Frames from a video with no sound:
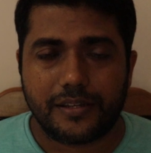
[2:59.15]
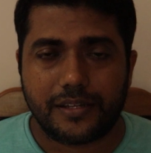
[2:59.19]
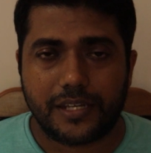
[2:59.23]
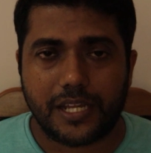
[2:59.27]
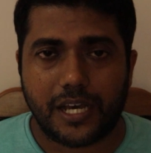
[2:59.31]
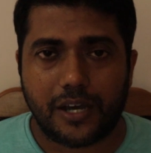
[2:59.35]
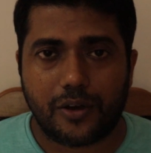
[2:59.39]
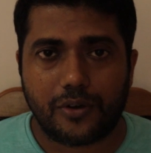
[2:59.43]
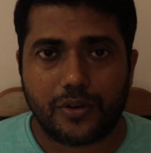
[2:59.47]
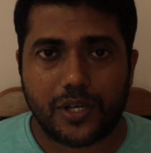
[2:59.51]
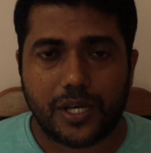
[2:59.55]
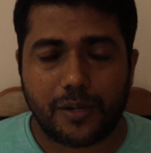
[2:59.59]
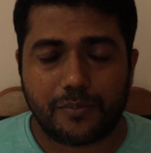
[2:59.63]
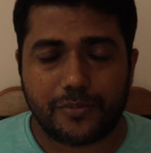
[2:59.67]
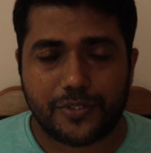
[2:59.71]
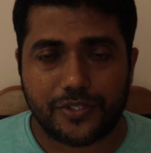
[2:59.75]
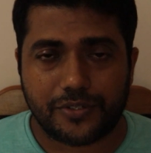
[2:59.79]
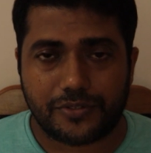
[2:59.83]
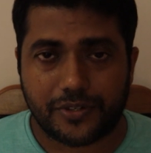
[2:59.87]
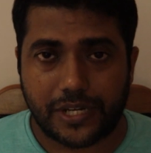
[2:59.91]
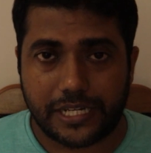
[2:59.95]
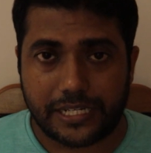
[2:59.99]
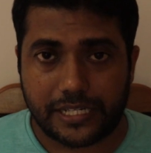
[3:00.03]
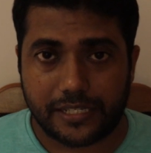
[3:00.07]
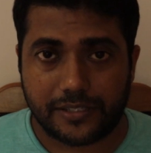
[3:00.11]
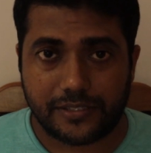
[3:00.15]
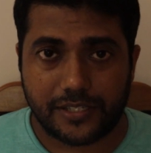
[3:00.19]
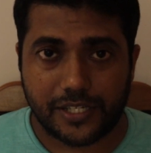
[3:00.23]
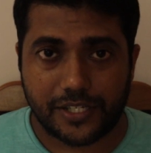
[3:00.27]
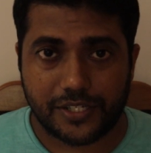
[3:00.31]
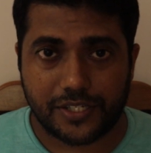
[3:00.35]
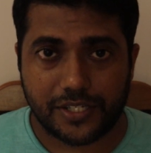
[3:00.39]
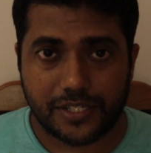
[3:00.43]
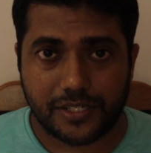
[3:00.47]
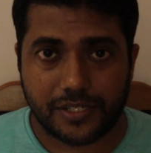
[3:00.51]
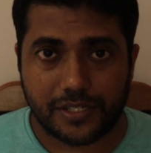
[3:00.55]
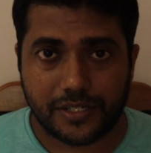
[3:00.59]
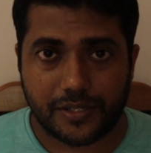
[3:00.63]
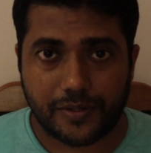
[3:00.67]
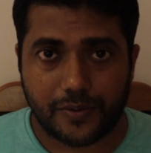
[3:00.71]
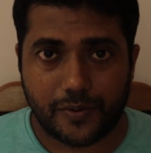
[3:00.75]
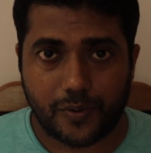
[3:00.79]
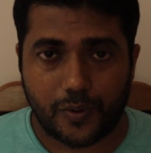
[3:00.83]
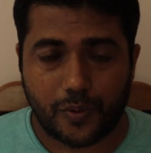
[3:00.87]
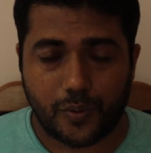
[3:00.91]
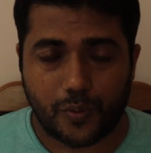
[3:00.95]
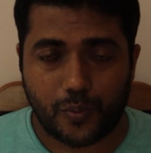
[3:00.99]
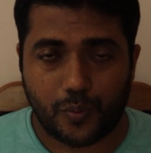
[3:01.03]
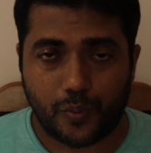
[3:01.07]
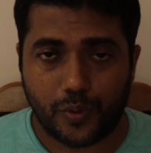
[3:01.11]
Now comes the writing
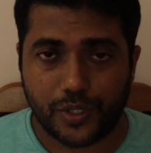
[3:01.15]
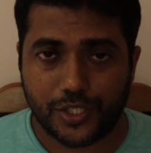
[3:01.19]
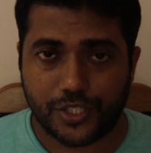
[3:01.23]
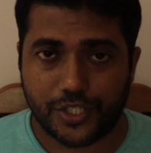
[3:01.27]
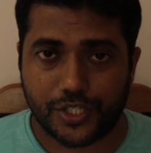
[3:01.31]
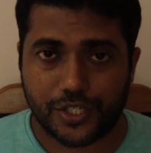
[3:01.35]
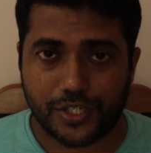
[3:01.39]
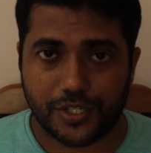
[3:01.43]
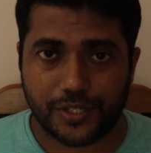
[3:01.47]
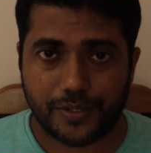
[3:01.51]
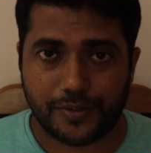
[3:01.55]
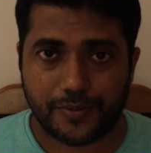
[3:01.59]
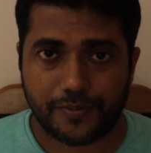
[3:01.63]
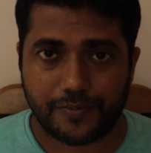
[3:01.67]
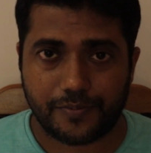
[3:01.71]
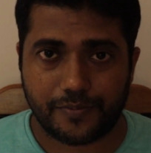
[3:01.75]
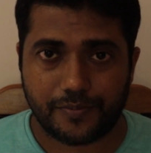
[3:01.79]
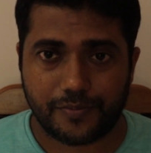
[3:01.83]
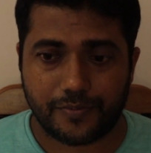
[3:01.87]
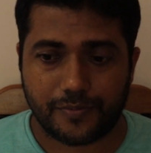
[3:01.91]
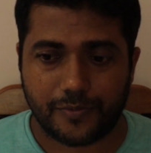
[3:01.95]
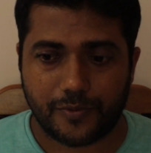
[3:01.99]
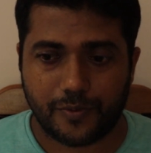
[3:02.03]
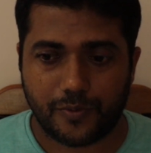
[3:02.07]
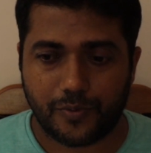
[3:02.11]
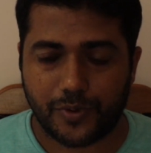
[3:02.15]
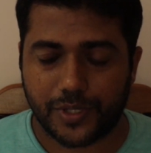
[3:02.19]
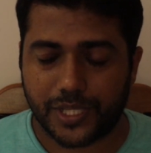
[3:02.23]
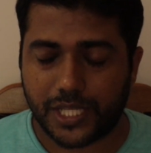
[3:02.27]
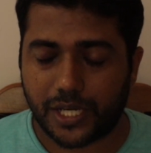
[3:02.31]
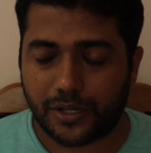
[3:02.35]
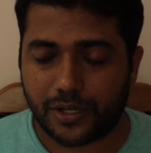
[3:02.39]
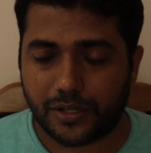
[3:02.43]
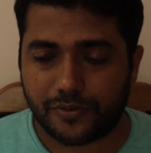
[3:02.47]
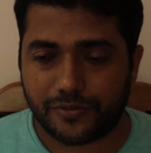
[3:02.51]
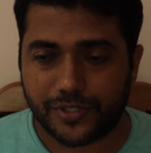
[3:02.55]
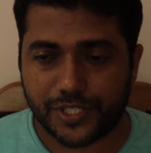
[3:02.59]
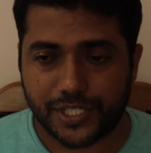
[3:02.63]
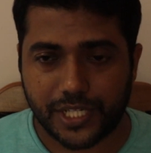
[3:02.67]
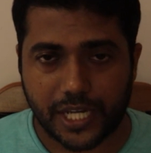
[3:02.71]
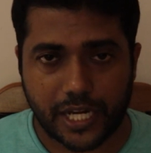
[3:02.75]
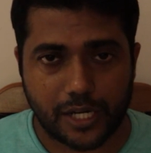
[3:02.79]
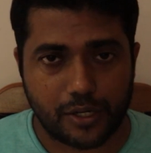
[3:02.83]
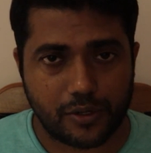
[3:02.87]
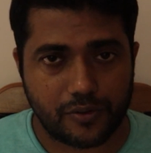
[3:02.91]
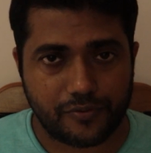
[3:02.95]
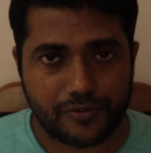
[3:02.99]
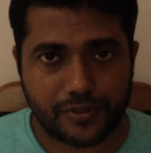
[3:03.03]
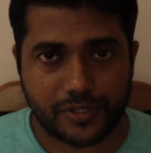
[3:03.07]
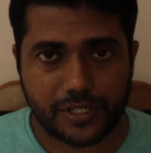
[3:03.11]
session, which without a
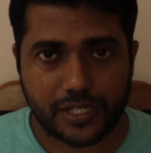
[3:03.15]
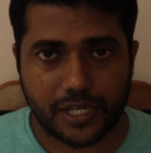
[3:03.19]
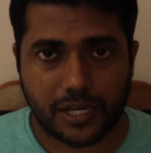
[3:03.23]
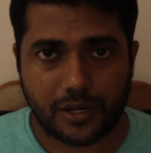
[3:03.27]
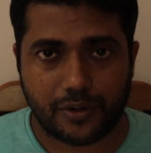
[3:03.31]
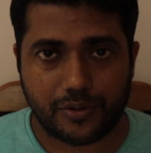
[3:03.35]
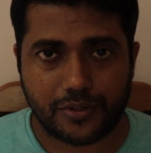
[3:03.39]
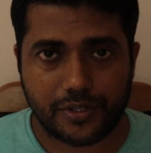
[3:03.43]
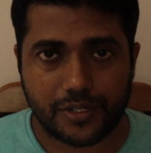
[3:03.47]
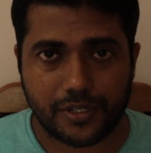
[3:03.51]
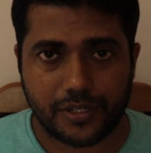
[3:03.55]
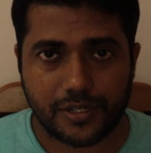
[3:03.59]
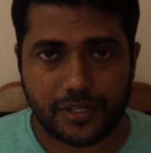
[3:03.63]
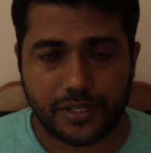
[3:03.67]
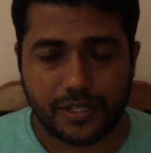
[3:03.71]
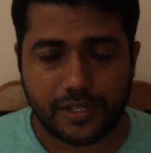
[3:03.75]
shadow of a doubt